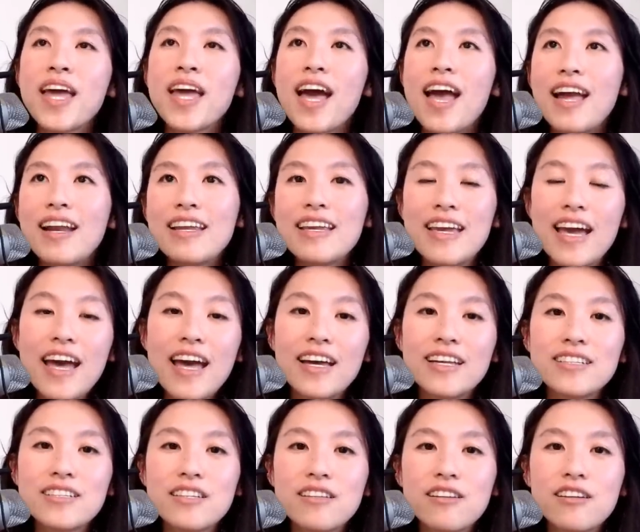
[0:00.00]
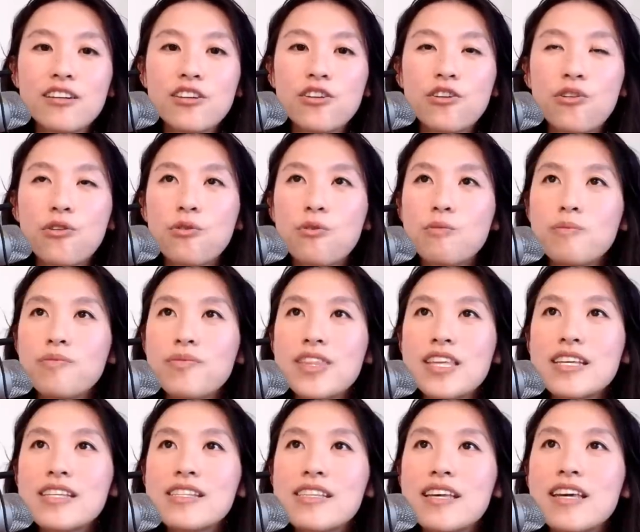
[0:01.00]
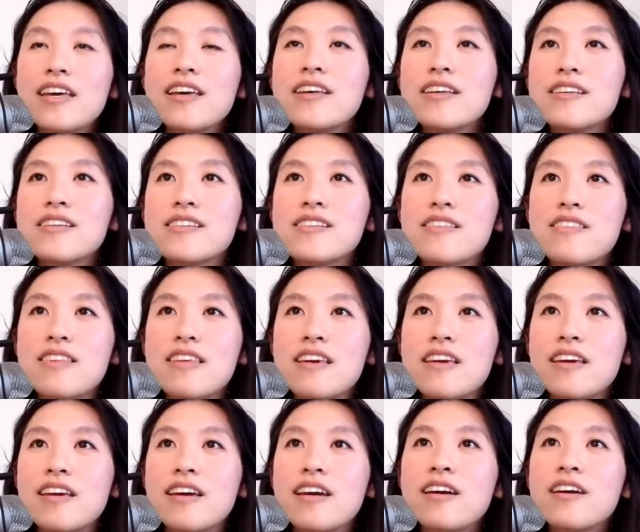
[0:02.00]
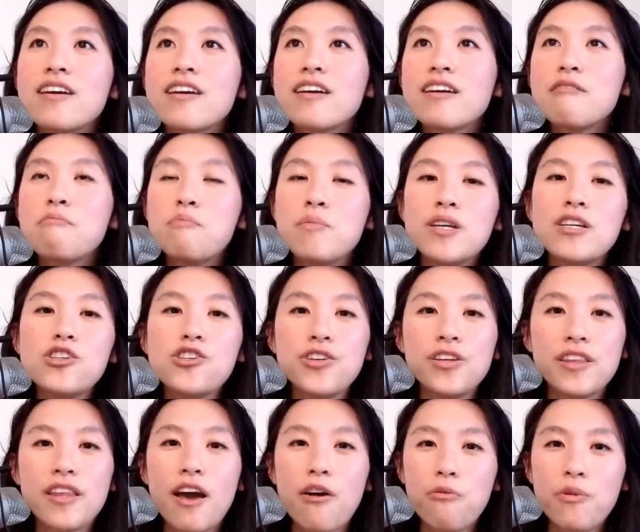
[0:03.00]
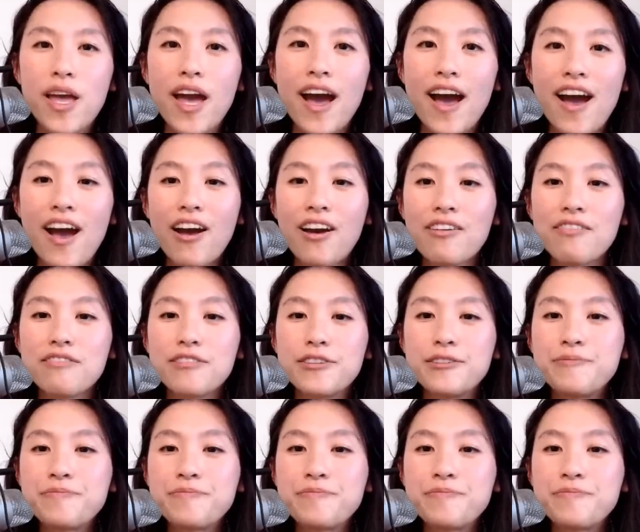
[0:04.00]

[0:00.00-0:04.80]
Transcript: And yet, you know, this is the mission that we have.